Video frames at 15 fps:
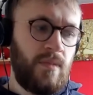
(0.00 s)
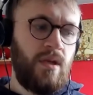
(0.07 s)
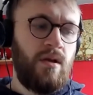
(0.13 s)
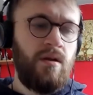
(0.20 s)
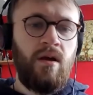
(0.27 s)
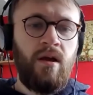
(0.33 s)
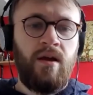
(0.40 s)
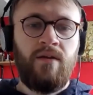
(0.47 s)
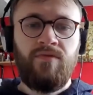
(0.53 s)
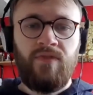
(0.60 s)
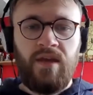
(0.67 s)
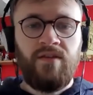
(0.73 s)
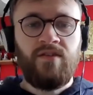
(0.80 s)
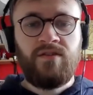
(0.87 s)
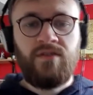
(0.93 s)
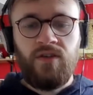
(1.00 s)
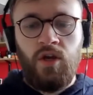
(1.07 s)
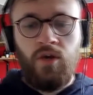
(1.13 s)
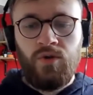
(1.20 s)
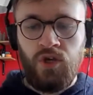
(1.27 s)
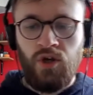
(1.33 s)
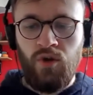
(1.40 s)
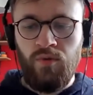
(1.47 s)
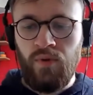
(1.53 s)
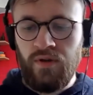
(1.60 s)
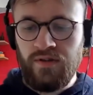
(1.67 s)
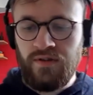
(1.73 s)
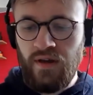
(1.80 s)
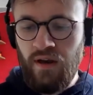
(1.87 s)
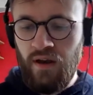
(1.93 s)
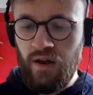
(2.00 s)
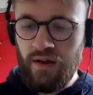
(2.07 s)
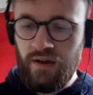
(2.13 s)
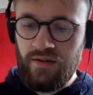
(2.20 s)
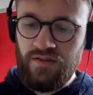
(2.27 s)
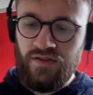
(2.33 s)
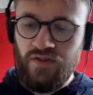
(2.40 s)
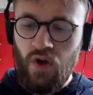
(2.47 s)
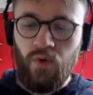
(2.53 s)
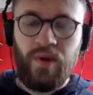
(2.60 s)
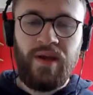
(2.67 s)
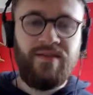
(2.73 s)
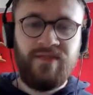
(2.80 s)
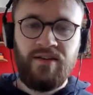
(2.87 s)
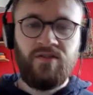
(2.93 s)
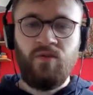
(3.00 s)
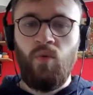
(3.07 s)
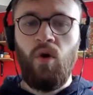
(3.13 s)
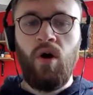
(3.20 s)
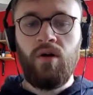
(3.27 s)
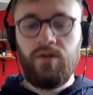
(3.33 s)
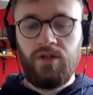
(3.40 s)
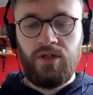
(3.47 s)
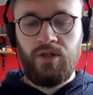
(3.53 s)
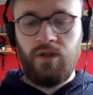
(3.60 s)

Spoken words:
Like these YouTubers are like so easy to watch,